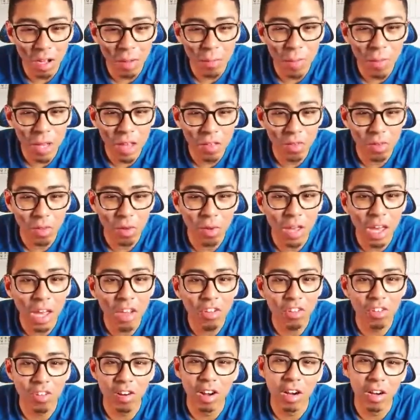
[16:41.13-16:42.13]
this
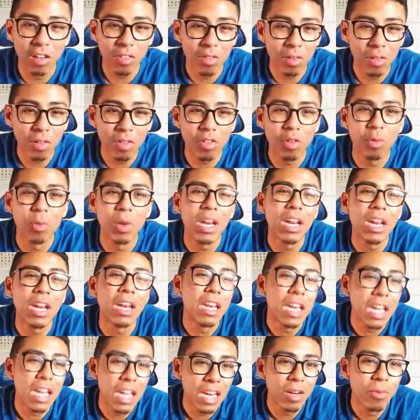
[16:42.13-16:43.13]
location, honestly, so we
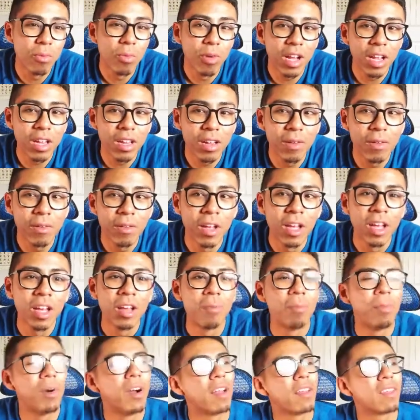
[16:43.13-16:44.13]
didn't need to bring
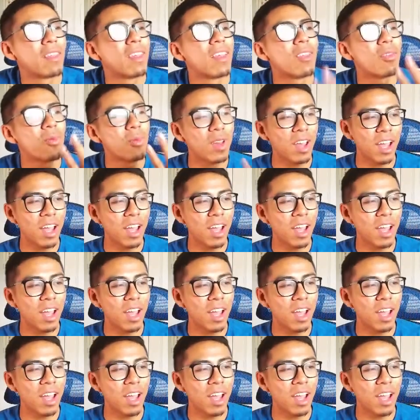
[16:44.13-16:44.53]
them. But since we